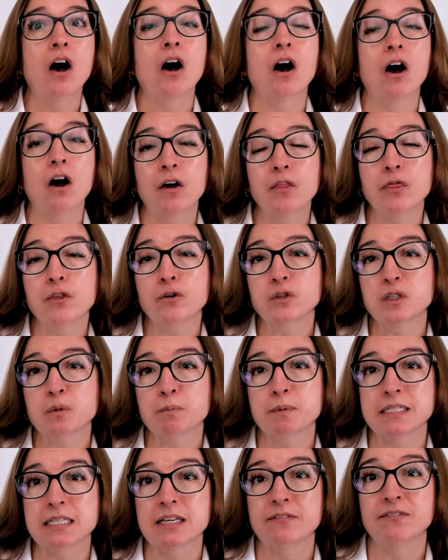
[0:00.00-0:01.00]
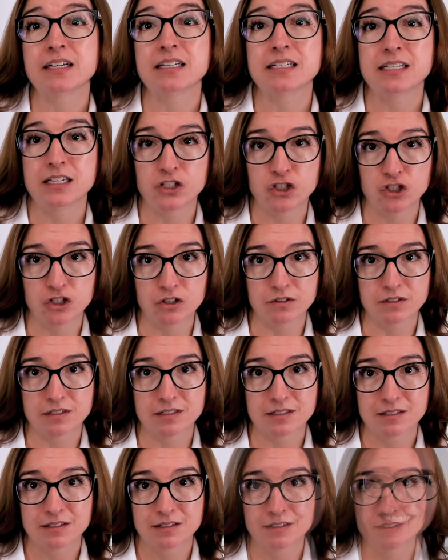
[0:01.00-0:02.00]
on those specific
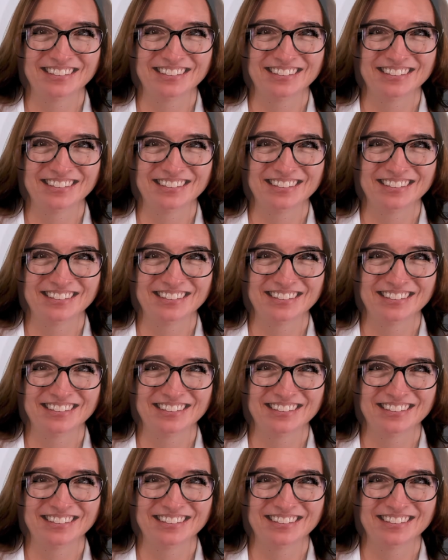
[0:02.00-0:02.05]
tissues.